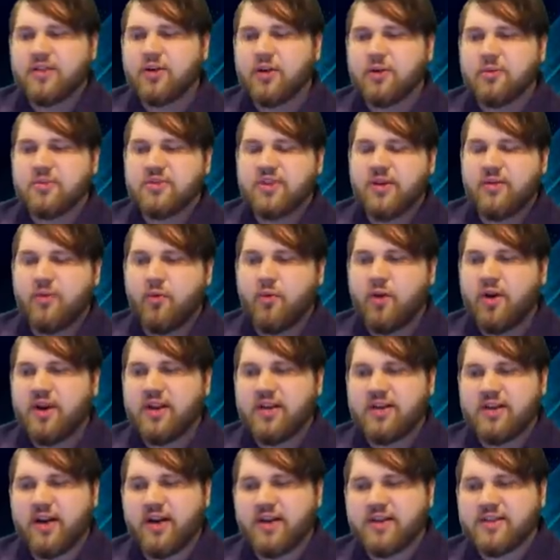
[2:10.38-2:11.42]
in terms of what
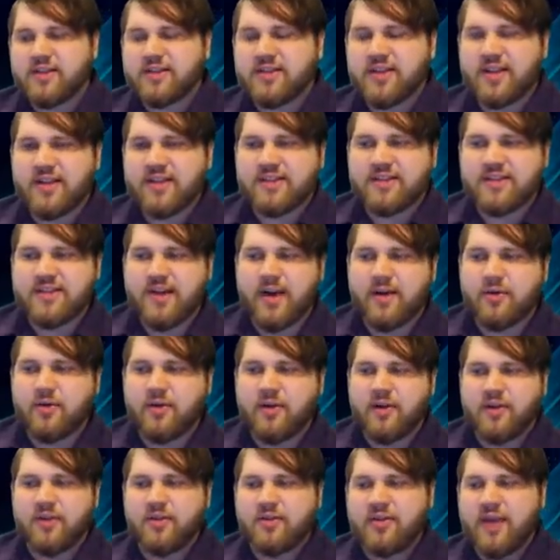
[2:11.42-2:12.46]
it does, it's not
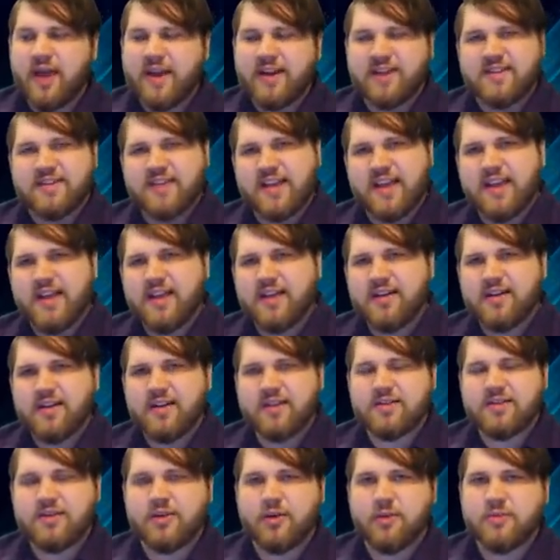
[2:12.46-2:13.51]
really that insane.
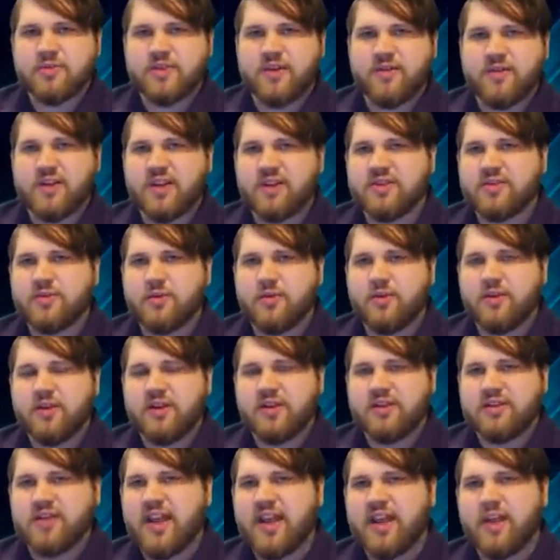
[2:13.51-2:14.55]
In terms of, it doesn't
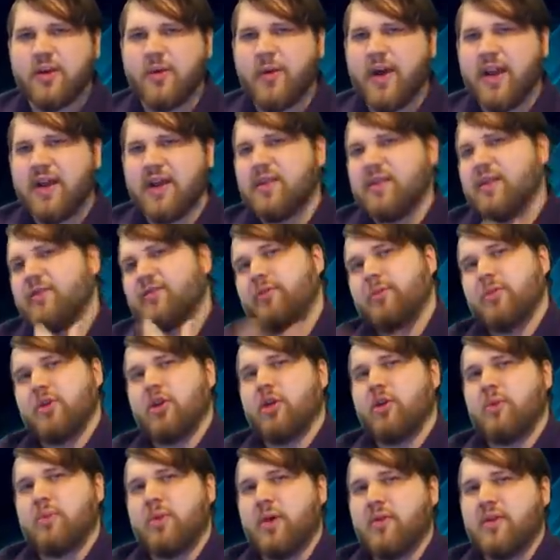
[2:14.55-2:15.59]
really take away anything from
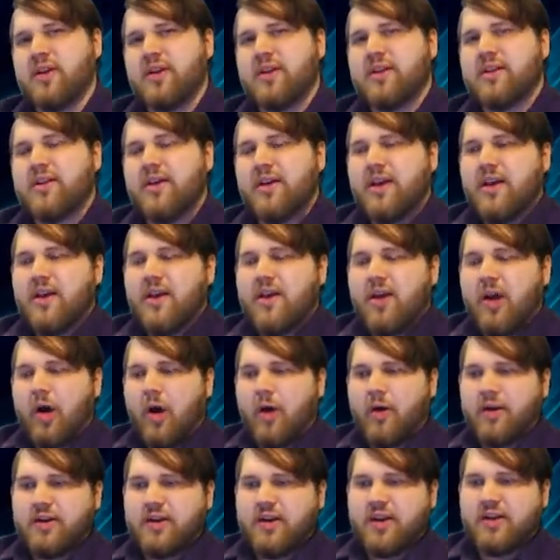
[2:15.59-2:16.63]
your opponent.
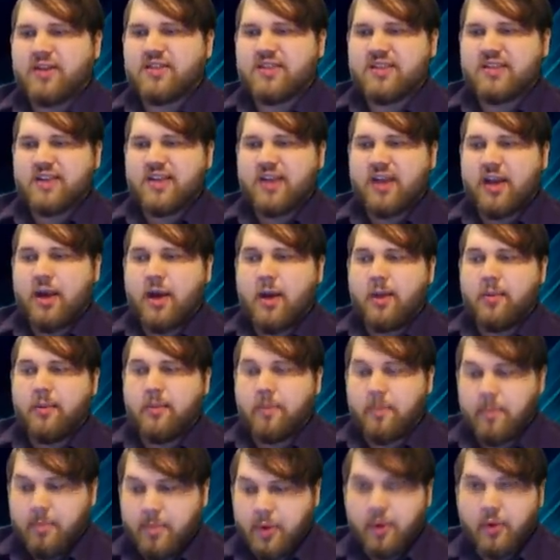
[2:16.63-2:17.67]
All it does is, like,
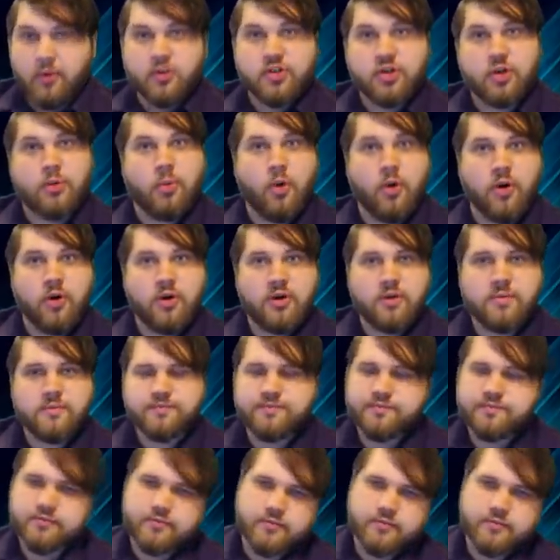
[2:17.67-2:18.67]
build your board.